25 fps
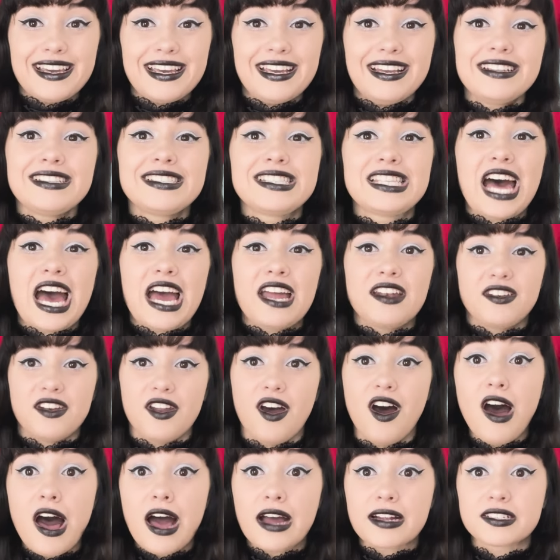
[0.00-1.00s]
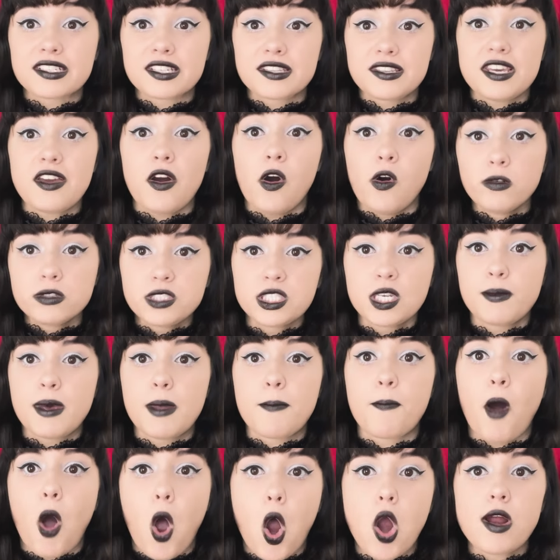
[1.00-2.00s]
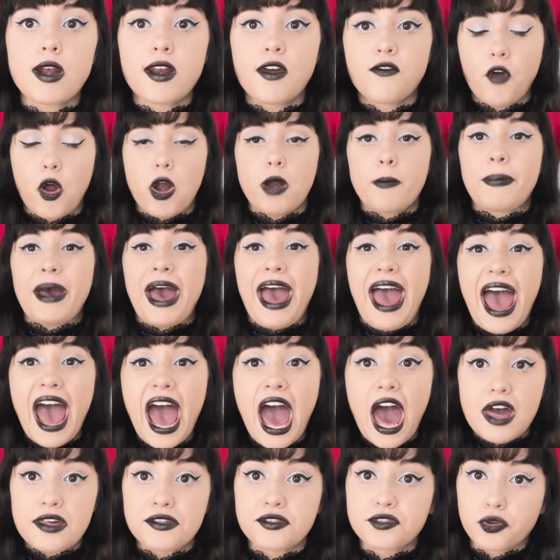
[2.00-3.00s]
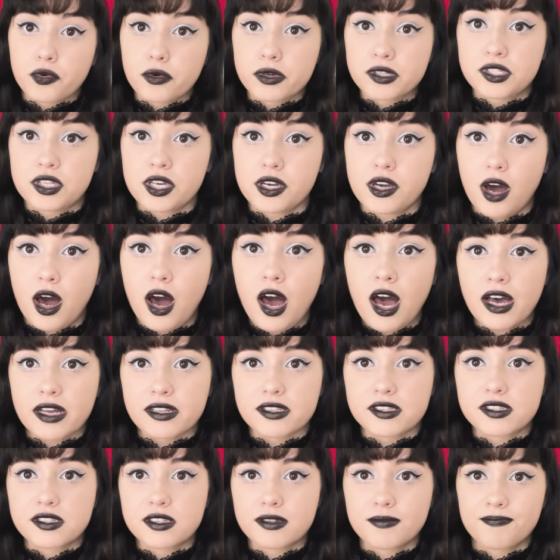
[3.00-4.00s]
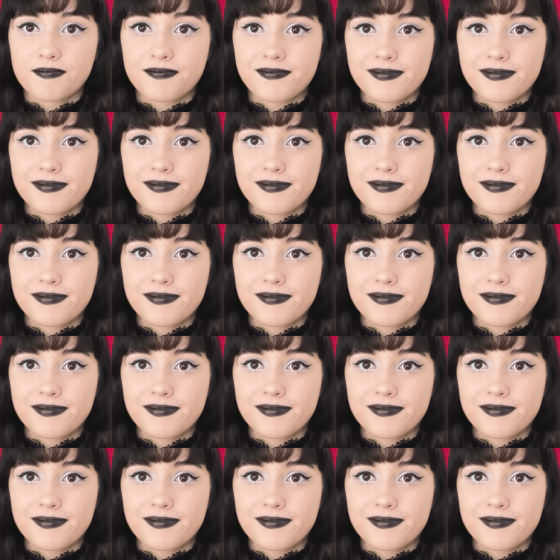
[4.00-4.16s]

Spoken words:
Is that not the ultimate part of our path towards the gods?